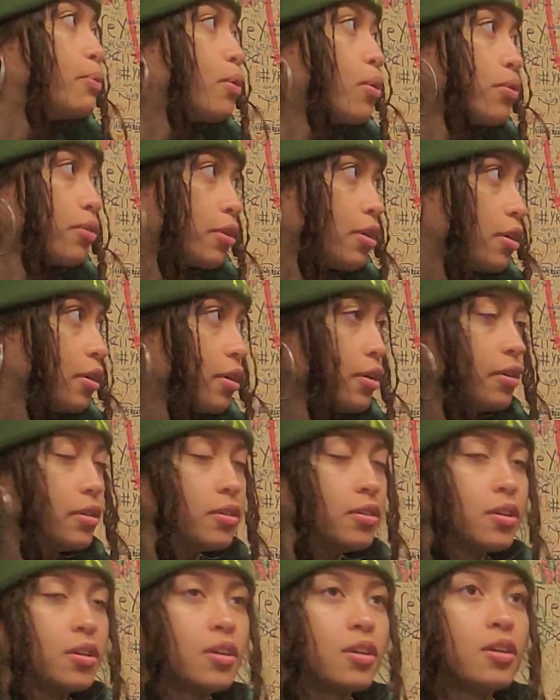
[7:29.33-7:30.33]
both are,
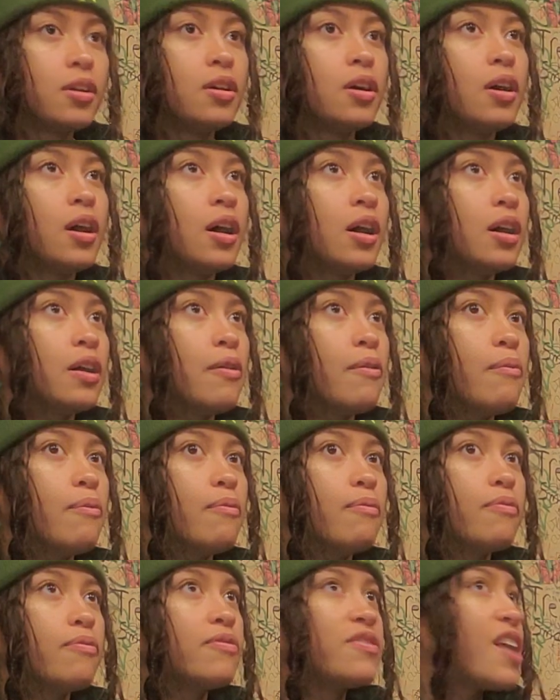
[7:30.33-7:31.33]

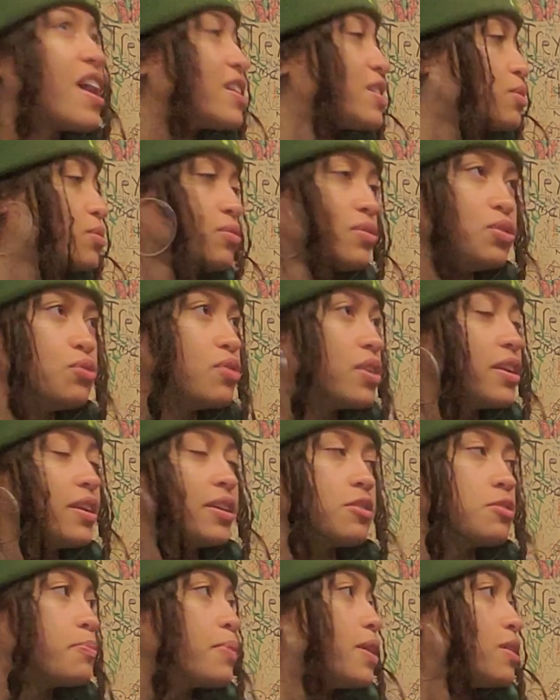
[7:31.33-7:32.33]
that's, you can
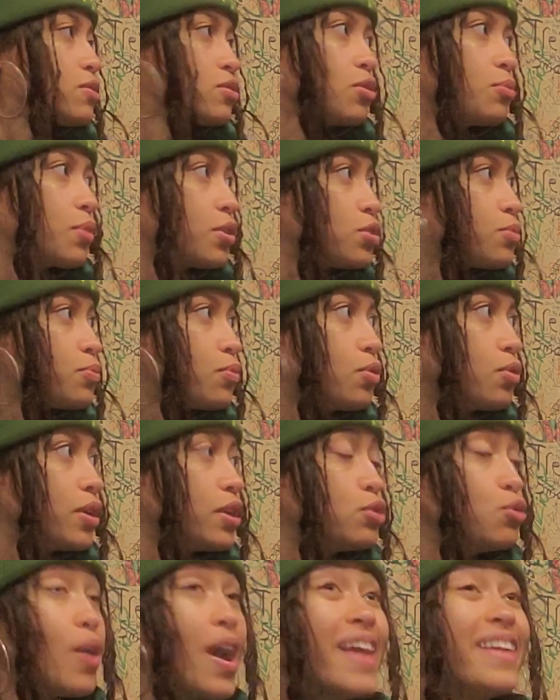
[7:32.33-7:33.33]
expand so much more
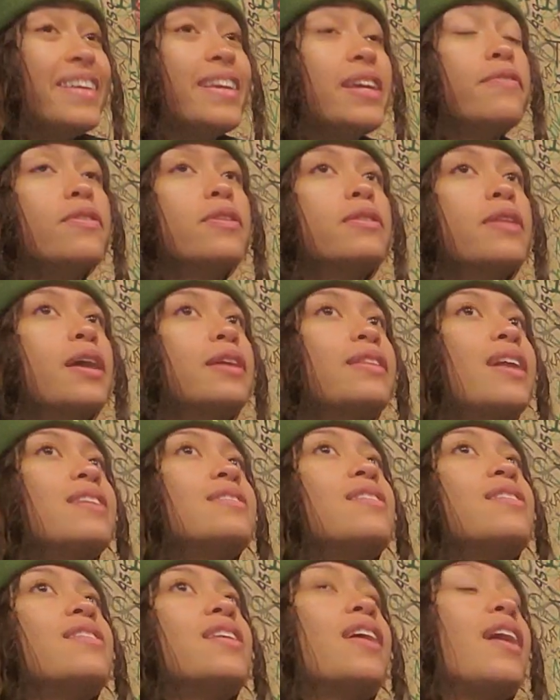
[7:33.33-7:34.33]
and do. And even like, that's
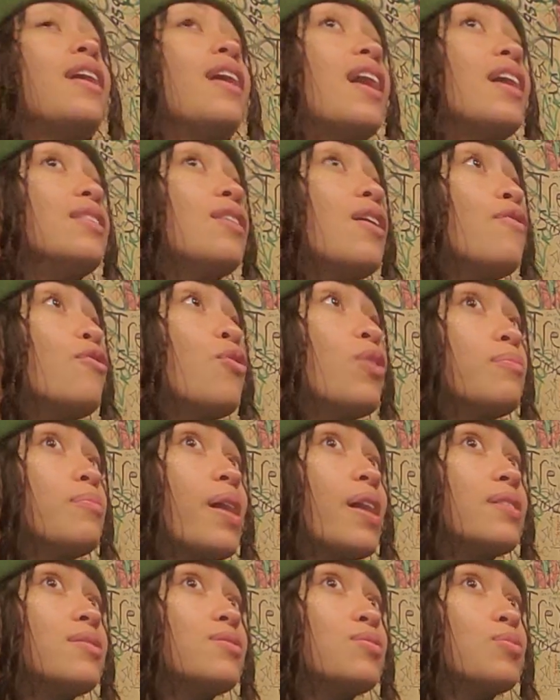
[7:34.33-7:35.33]
the thing, I love going
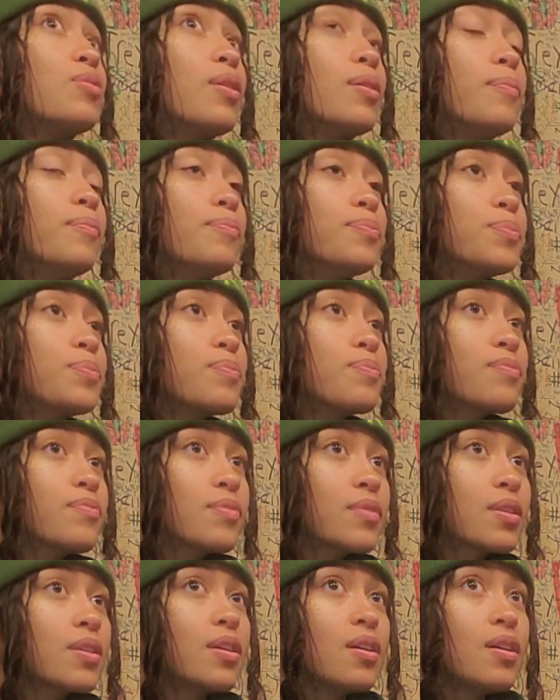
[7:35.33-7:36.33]
back to
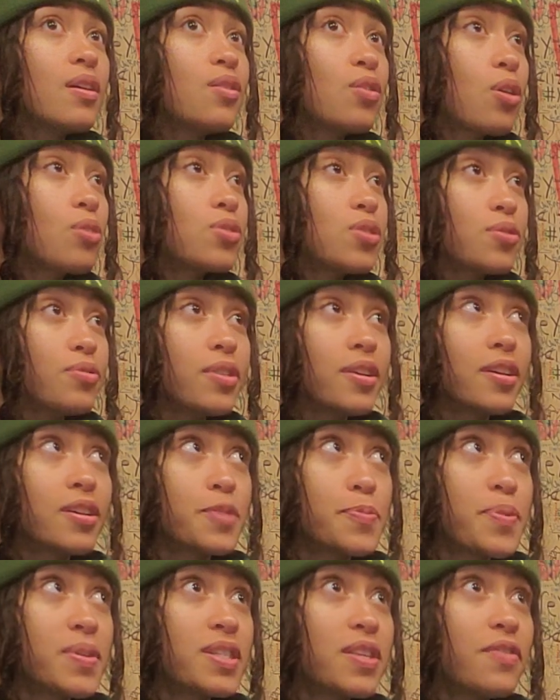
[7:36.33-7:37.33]
Costa Rica
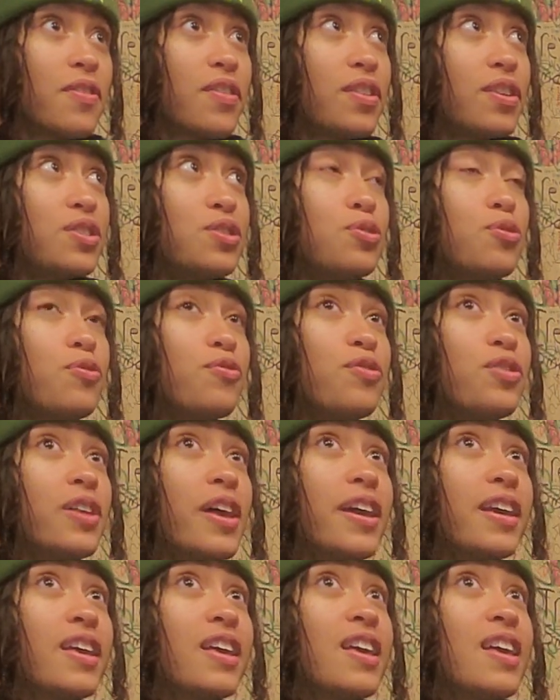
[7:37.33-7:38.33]
specifically too, for
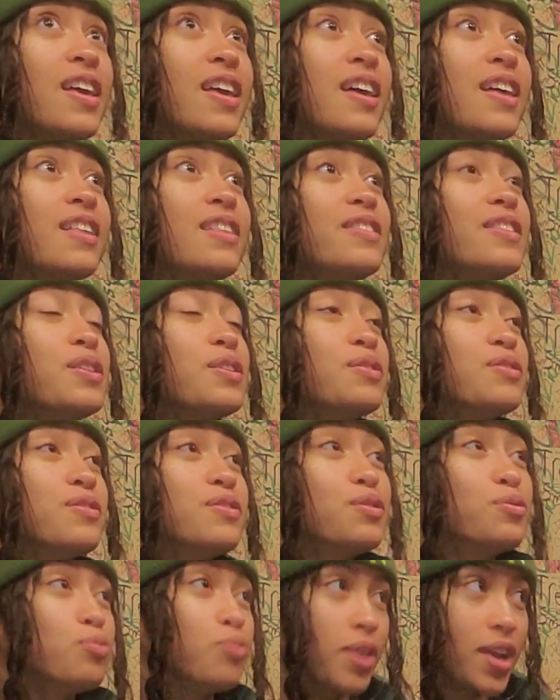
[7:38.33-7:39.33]
like
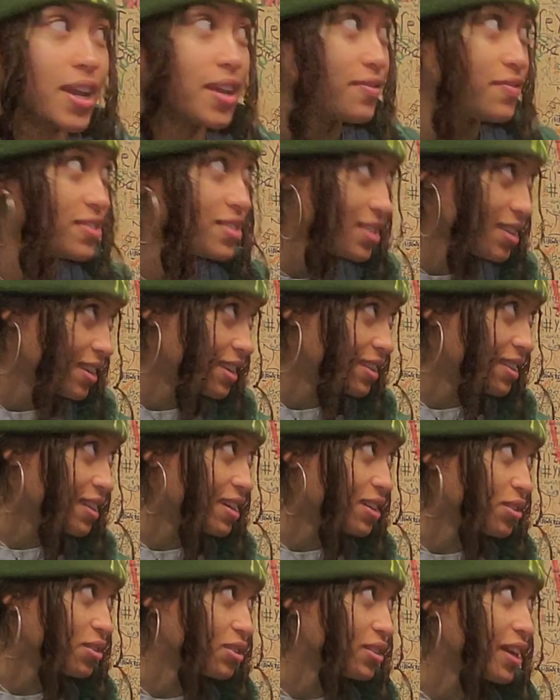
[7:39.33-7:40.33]
the rave scene
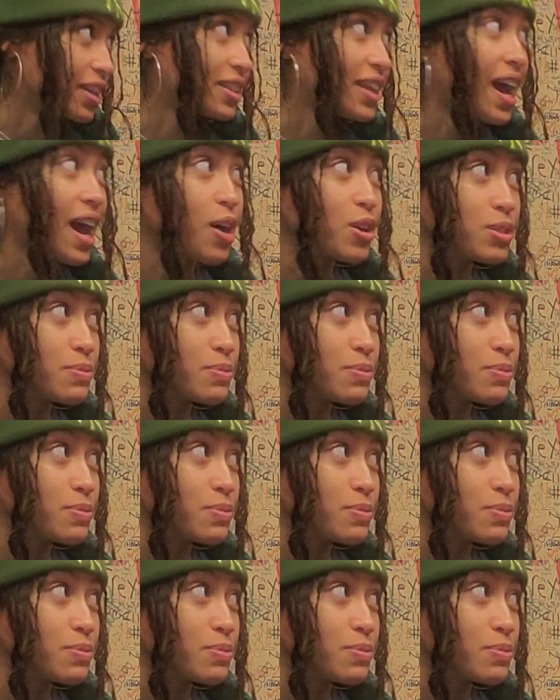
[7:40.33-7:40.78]
there, or like the house.